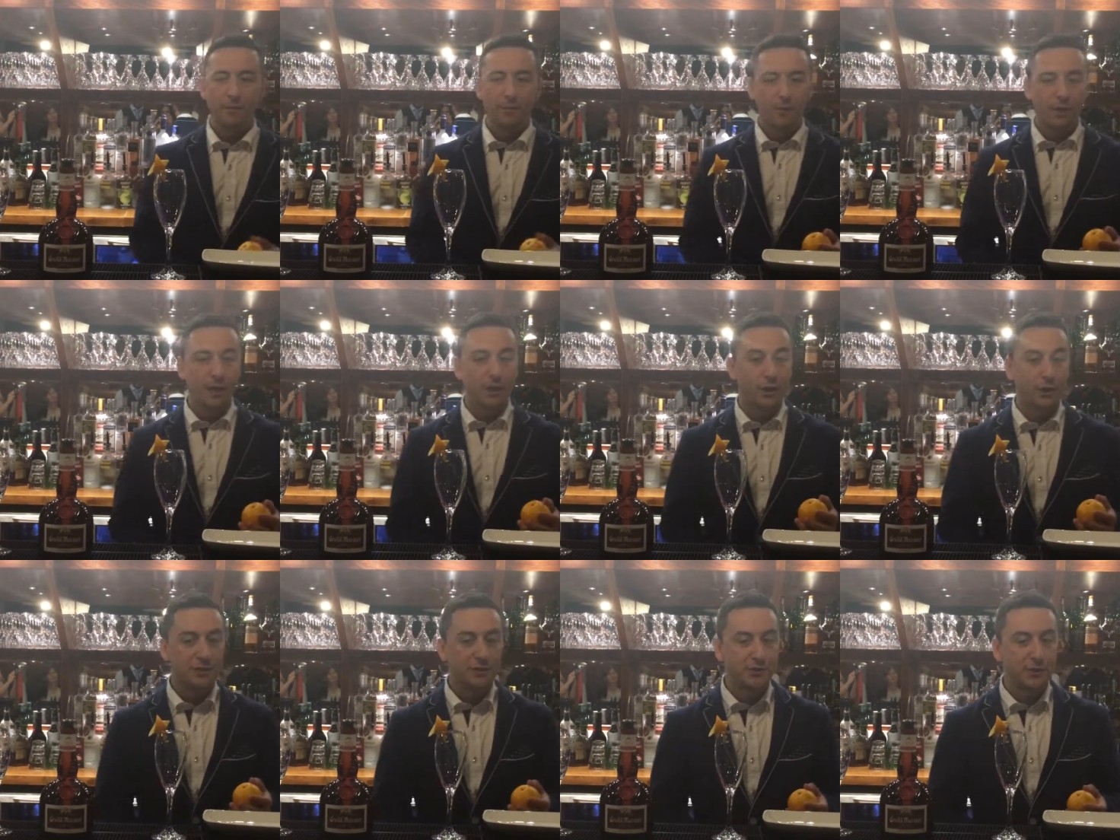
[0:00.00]
We're
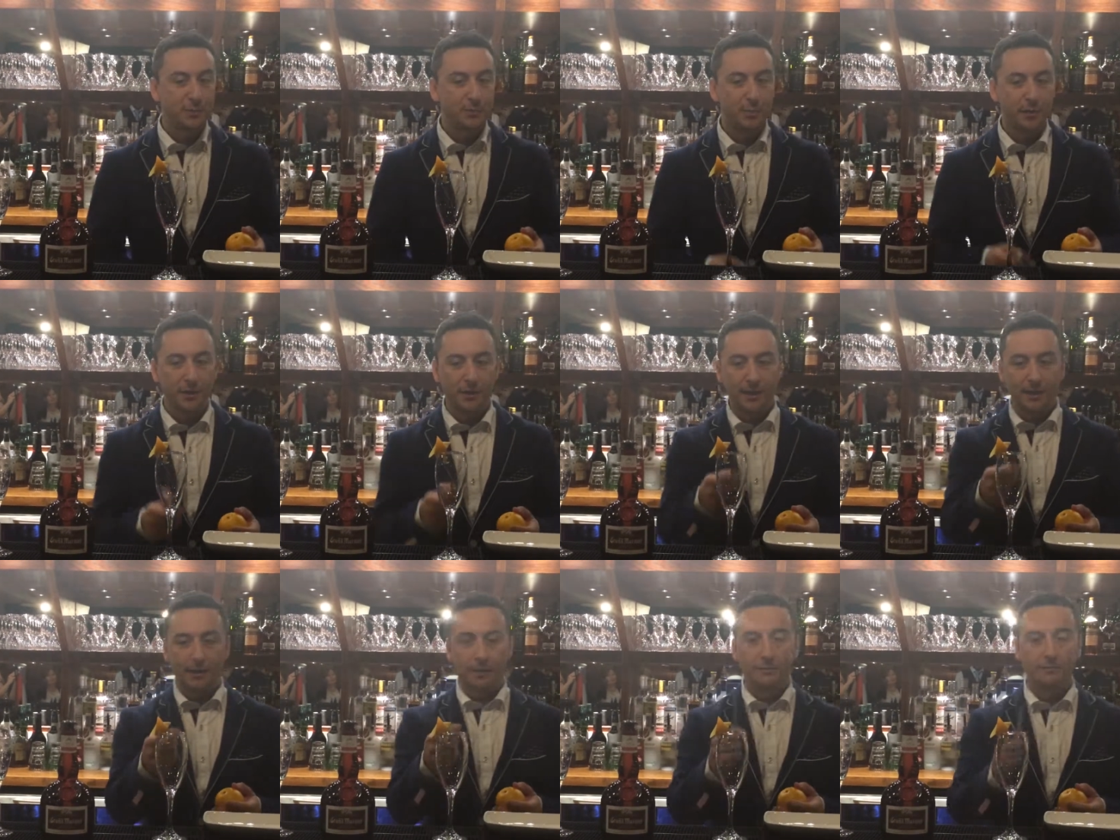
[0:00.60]
going to put a
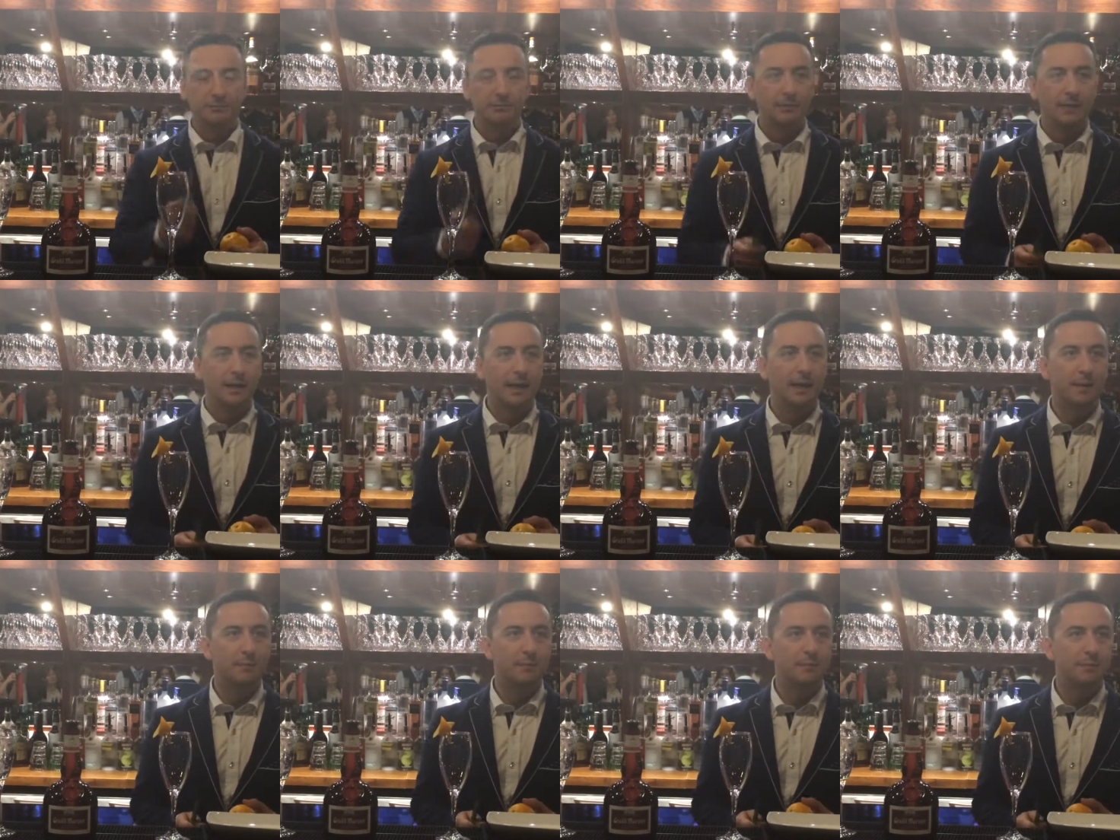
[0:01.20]
little
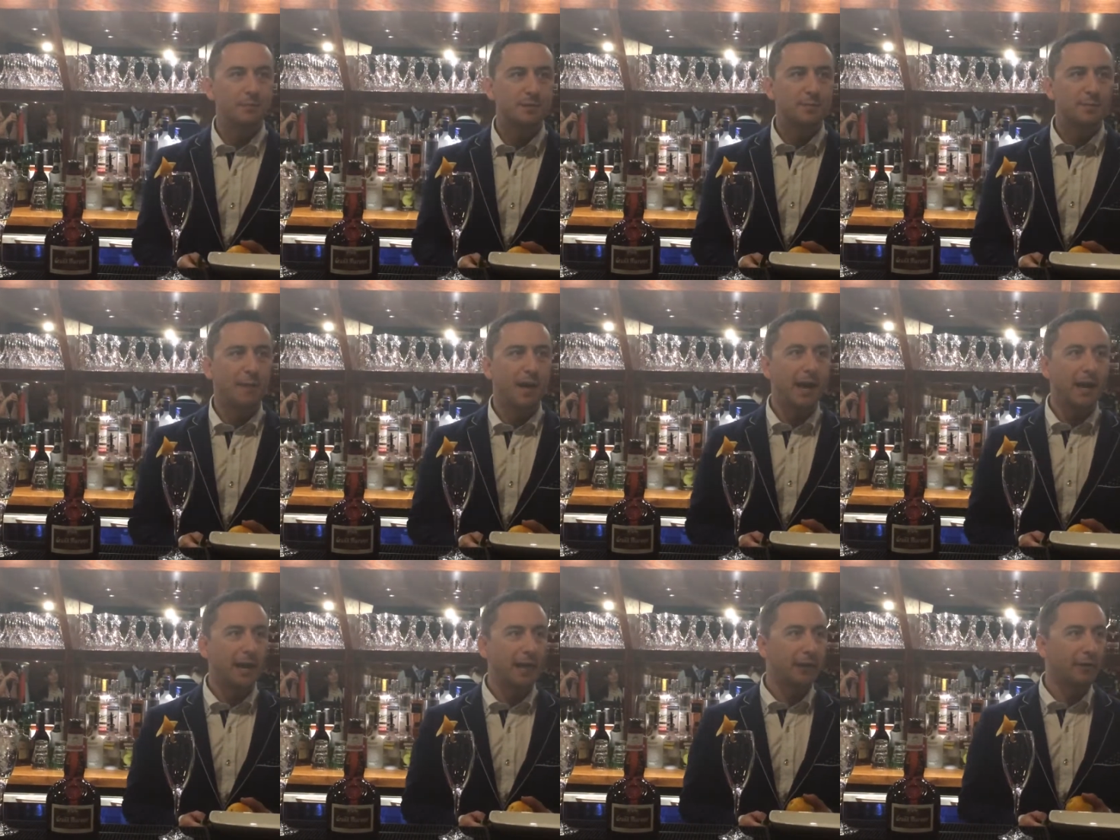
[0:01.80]

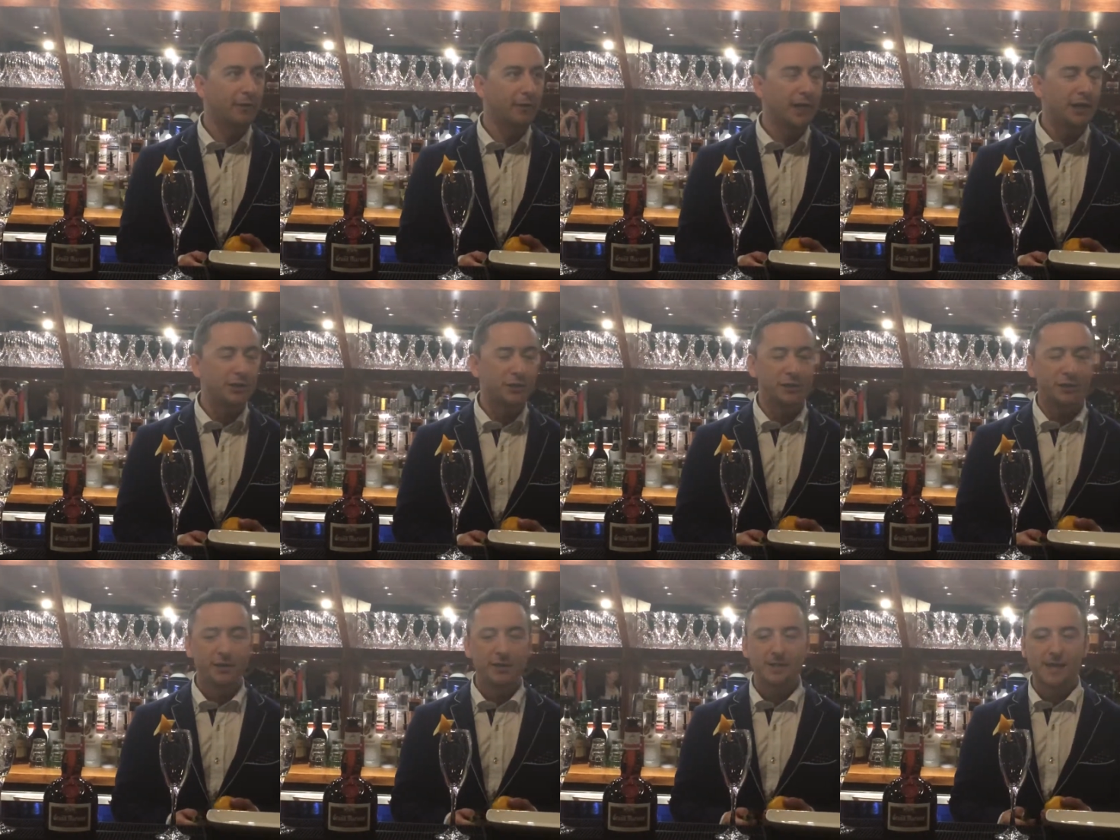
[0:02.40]
sparkly
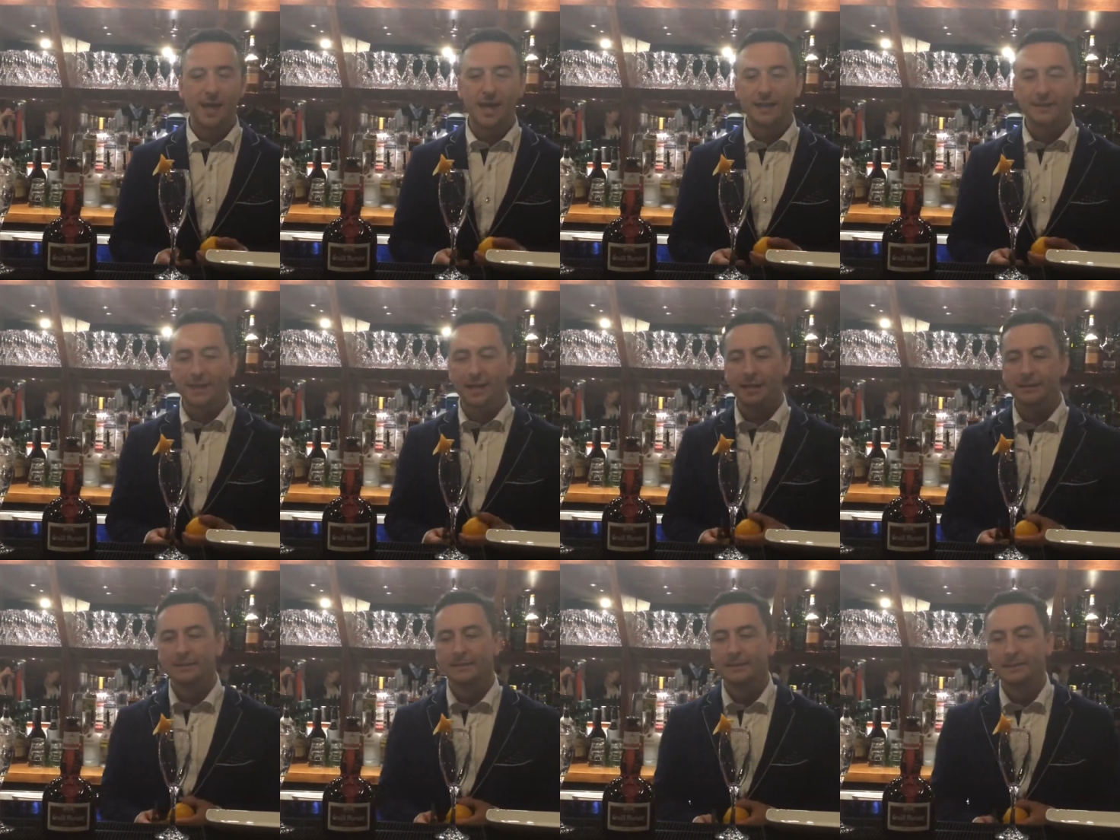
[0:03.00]
creation on the side
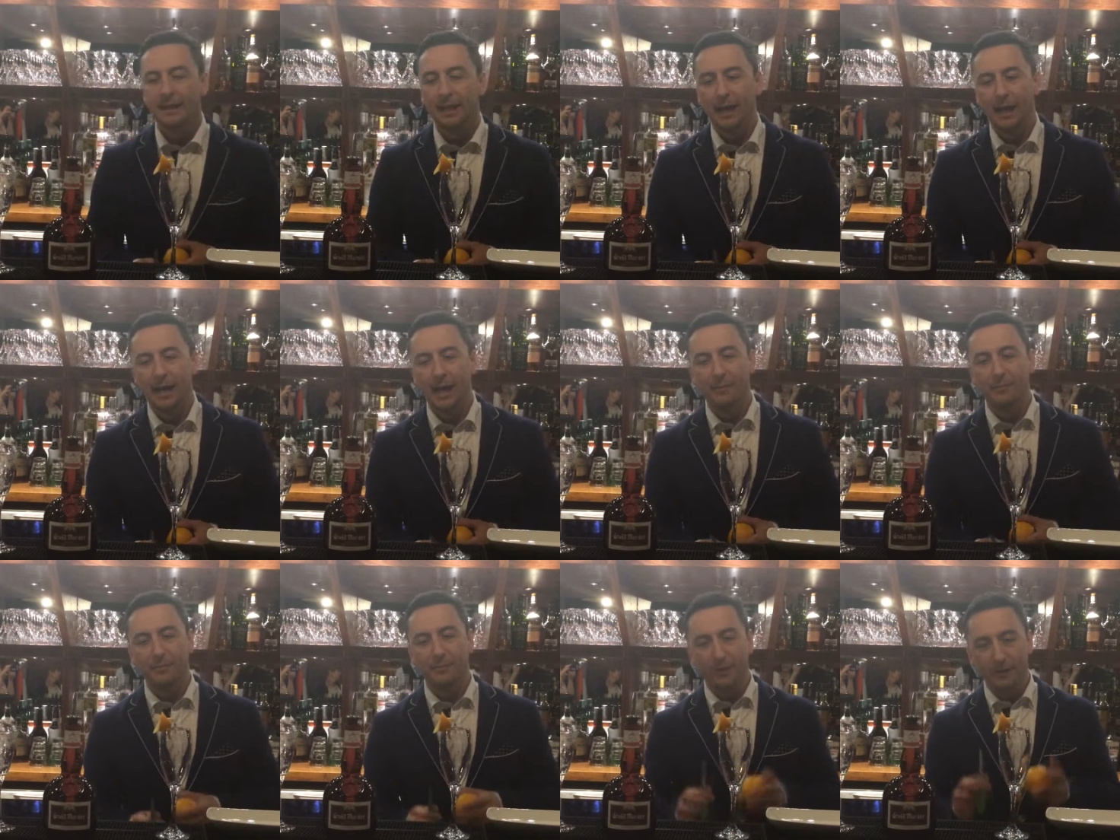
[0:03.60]
there,
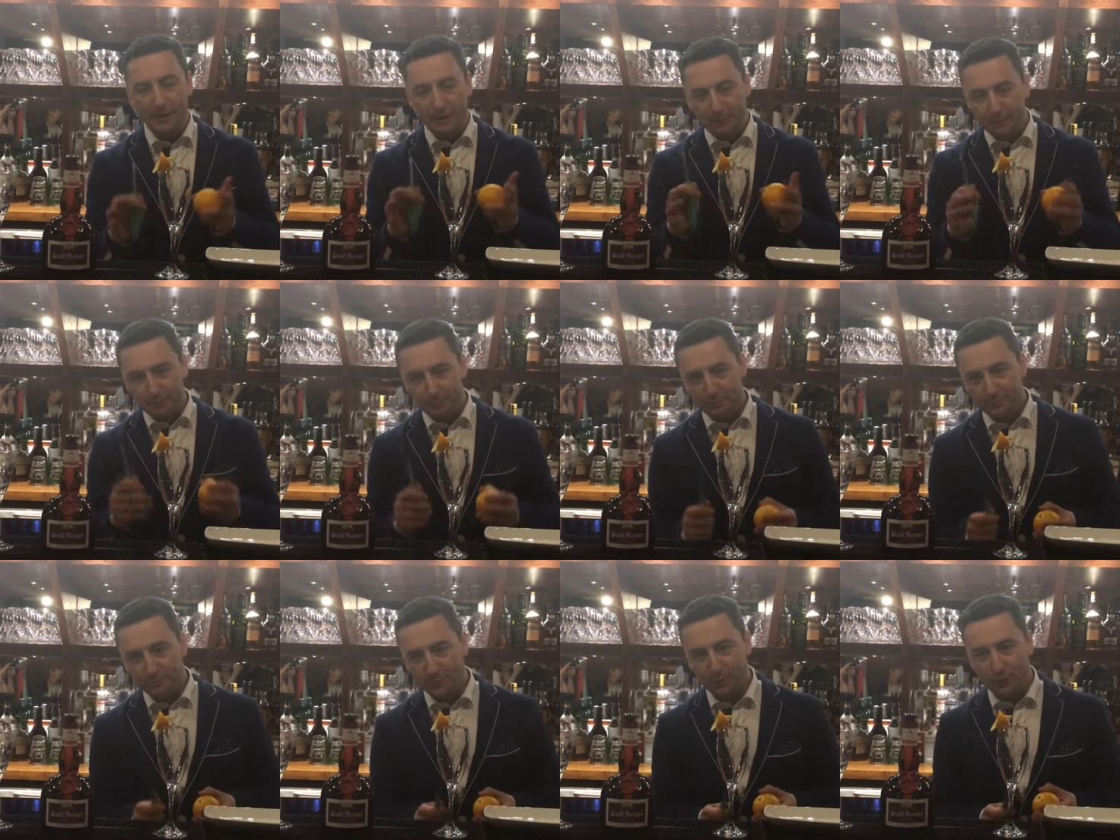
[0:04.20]
very
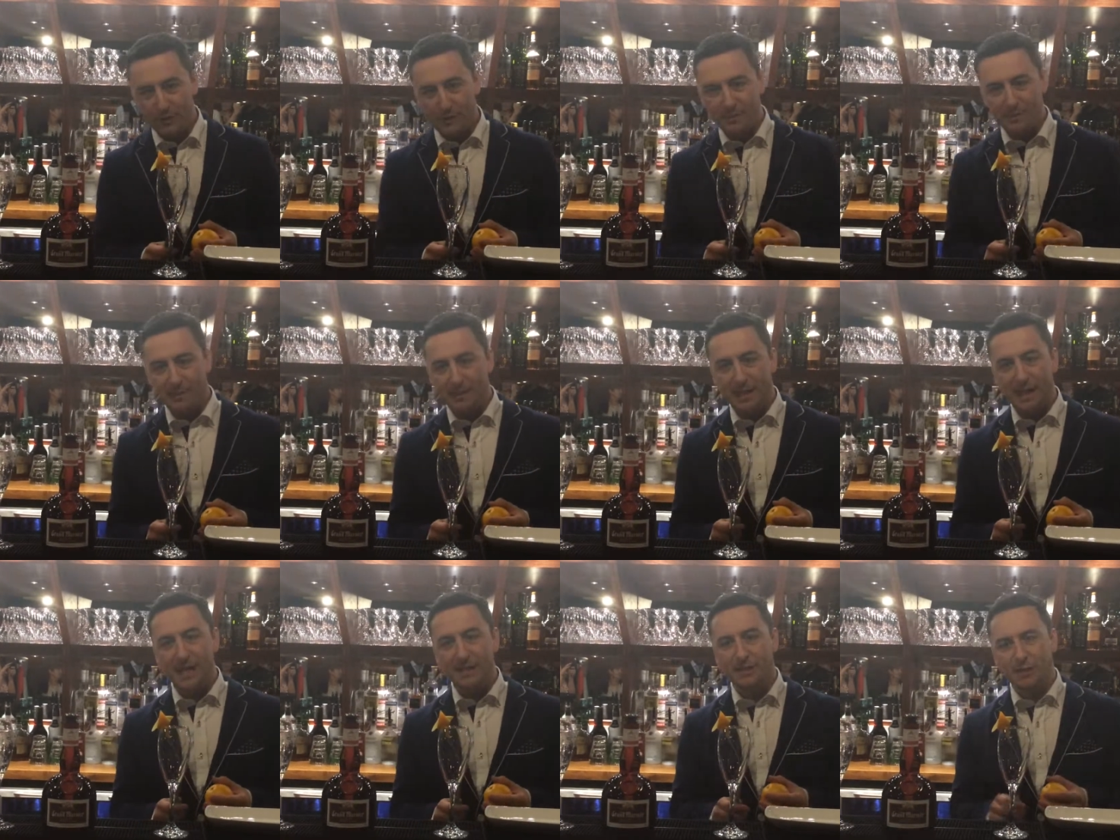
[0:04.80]

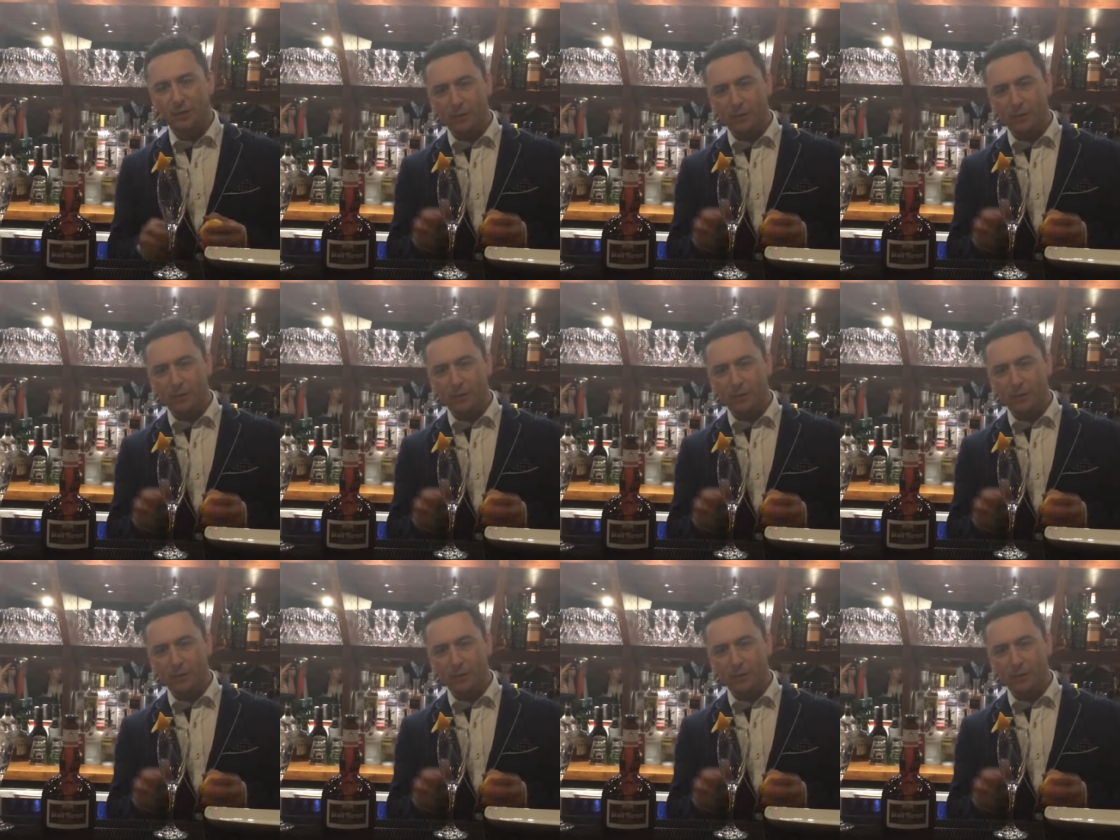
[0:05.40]
Christmassy-esque.